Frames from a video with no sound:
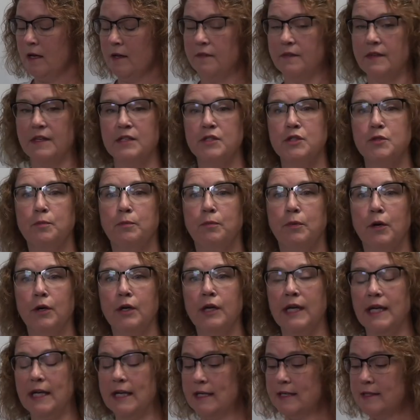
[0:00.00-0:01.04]
This
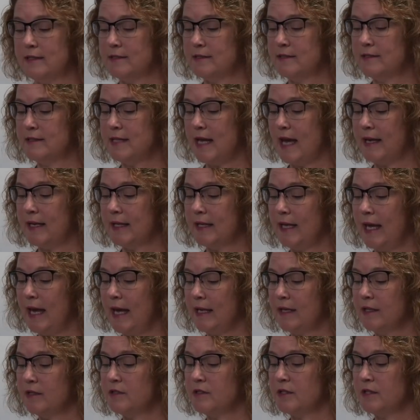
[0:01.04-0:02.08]
book is
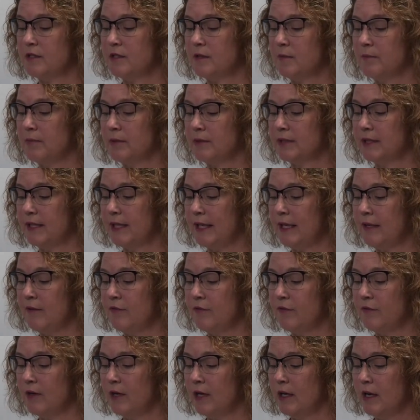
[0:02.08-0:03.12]
dedicated to the
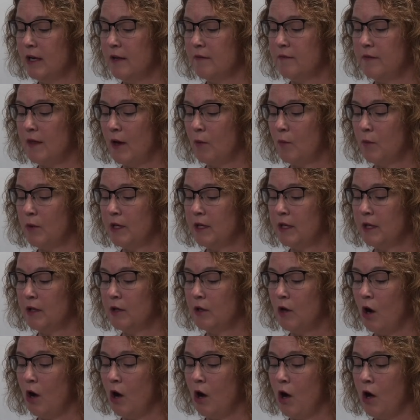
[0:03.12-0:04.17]
belief that we can
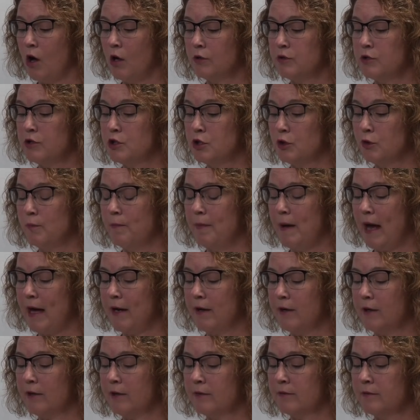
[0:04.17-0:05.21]
all do
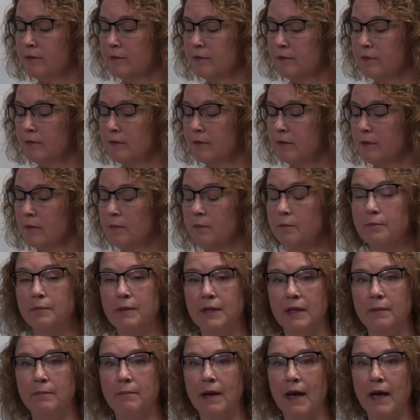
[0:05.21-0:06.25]
better,
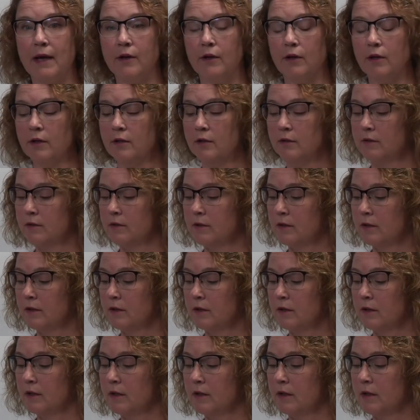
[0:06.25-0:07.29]
be better,
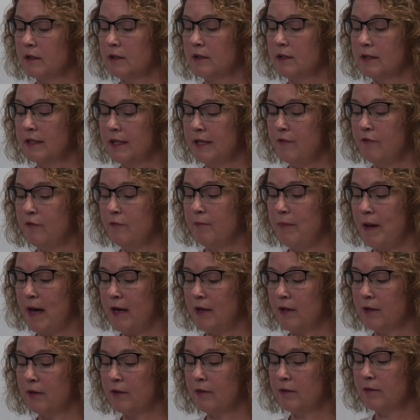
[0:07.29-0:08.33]
live
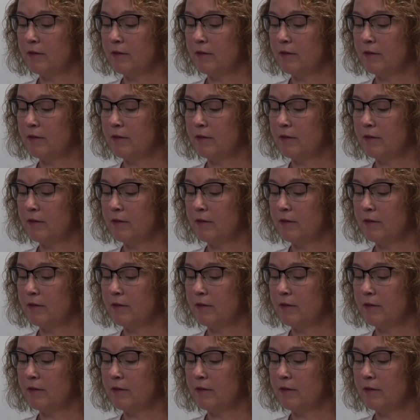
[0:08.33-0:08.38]
better.